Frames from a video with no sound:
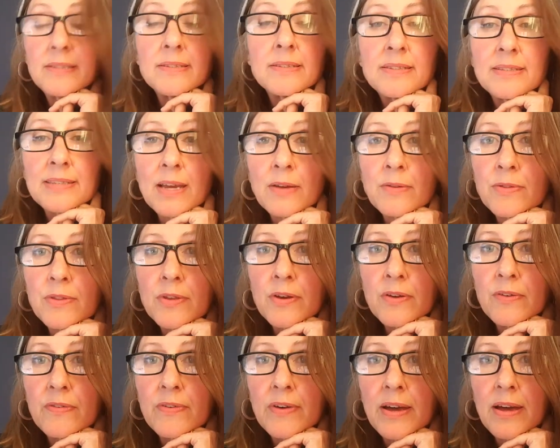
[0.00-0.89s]

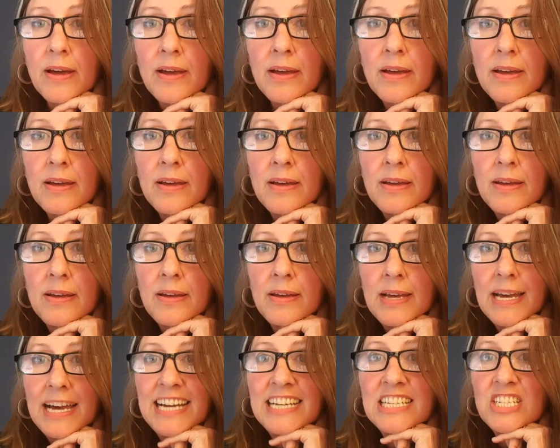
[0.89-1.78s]
Southover
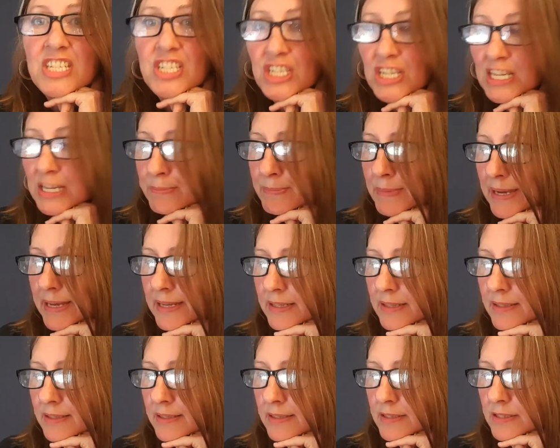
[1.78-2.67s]
at
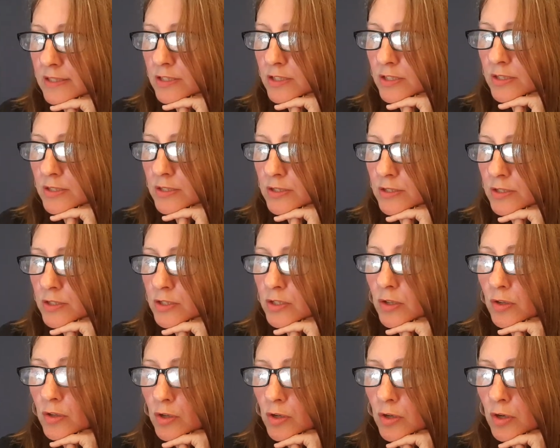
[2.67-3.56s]
gmail.com.
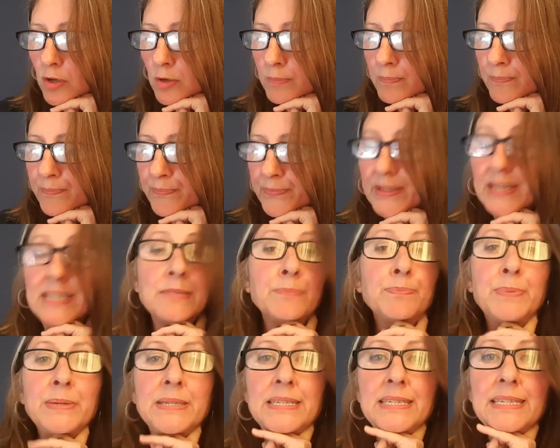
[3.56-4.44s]
That's
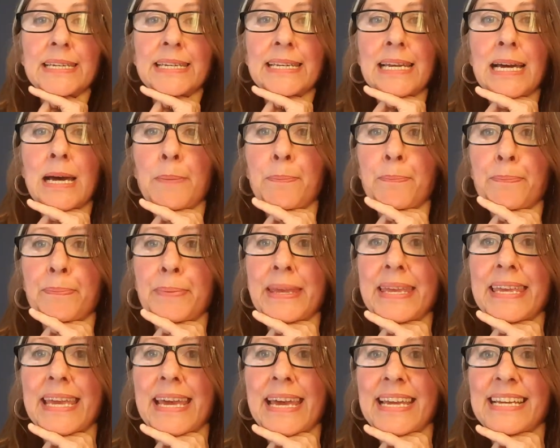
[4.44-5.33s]
patina,
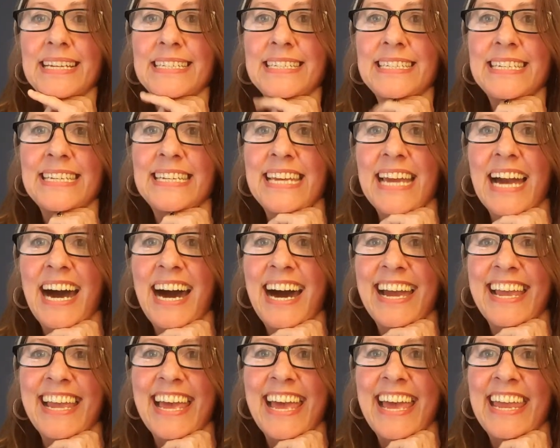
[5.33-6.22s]
P A T
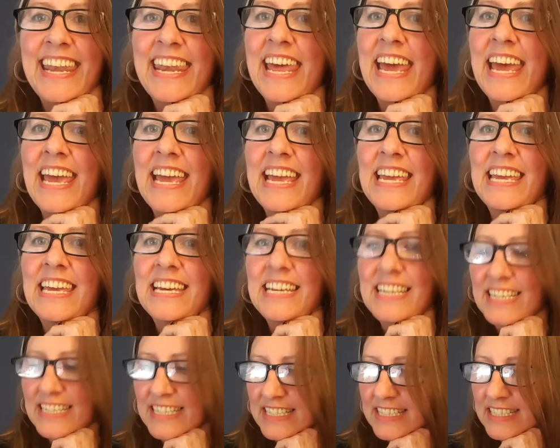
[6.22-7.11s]
I N A,
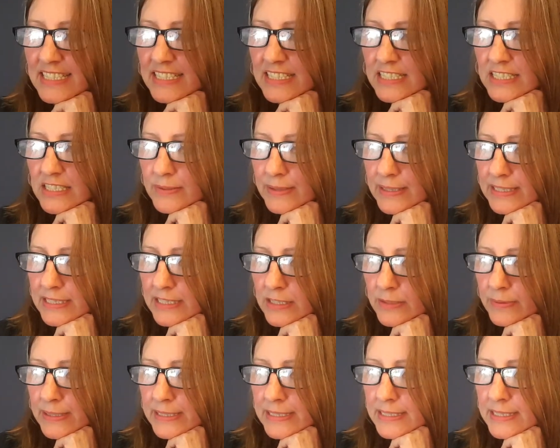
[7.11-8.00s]

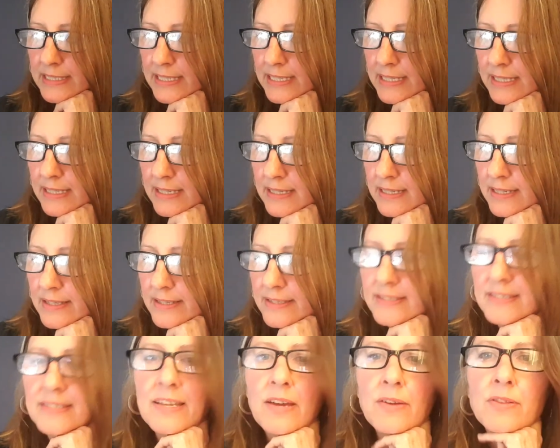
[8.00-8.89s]
2020,
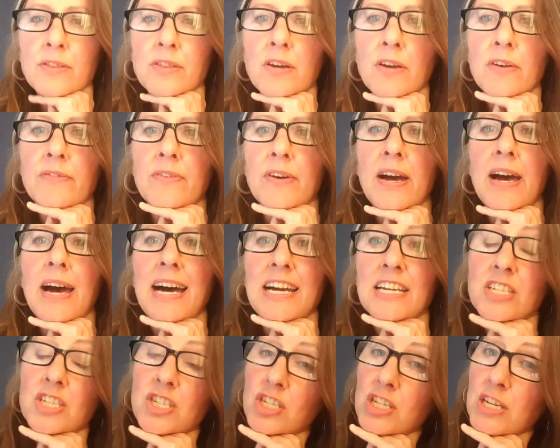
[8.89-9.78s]
southover
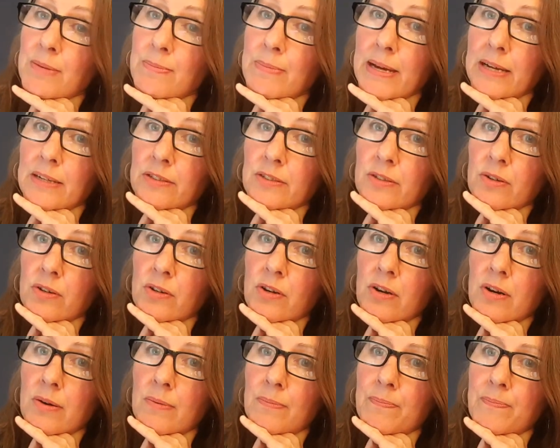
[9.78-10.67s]
at
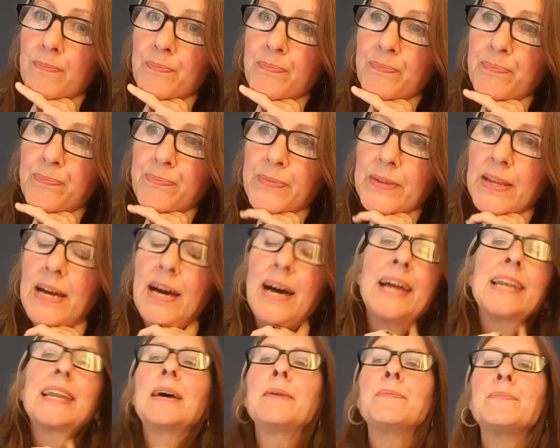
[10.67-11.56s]
gmail.com.
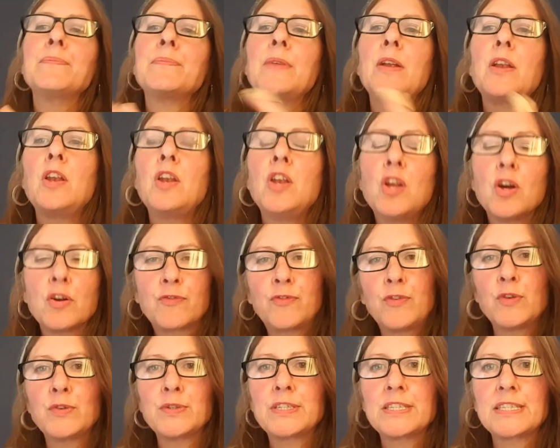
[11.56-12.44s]
And I look
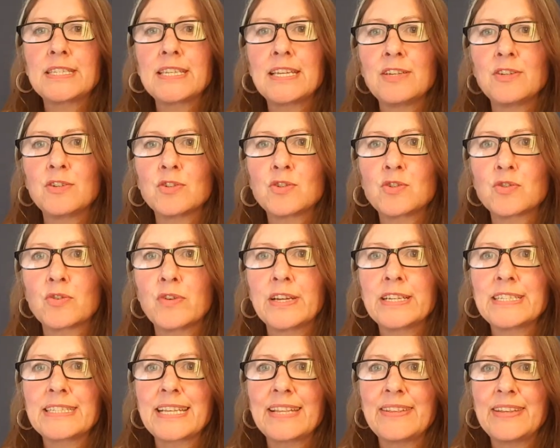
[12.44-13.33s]
forward to seeing your
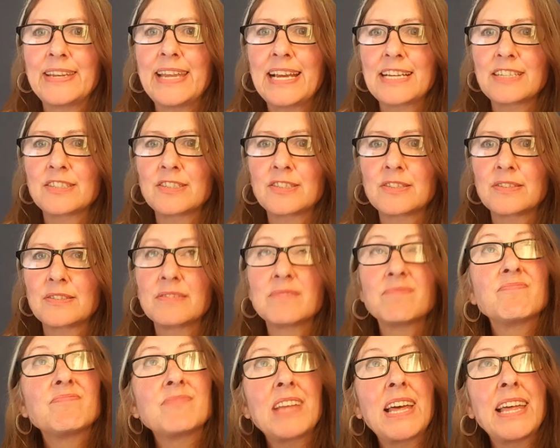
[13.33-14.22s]
drawings in the next,
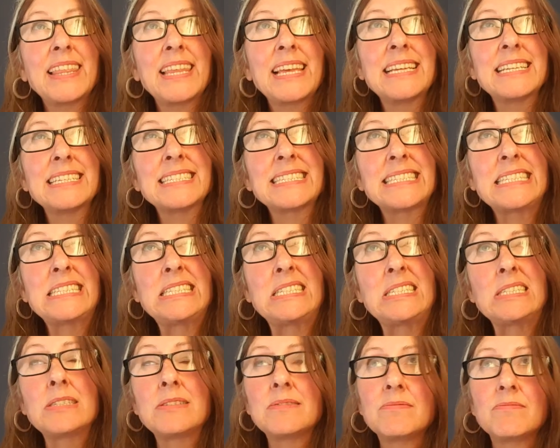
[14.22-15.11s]
I think it's
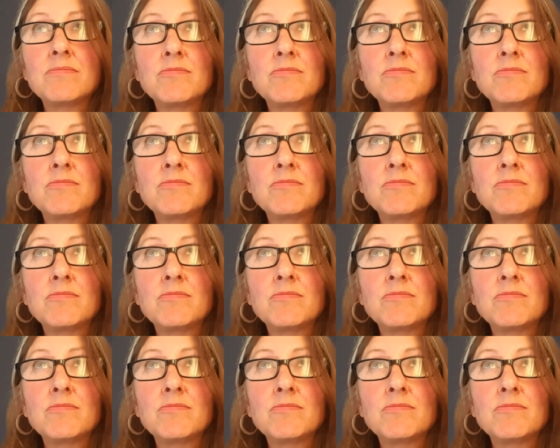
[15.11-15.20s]
in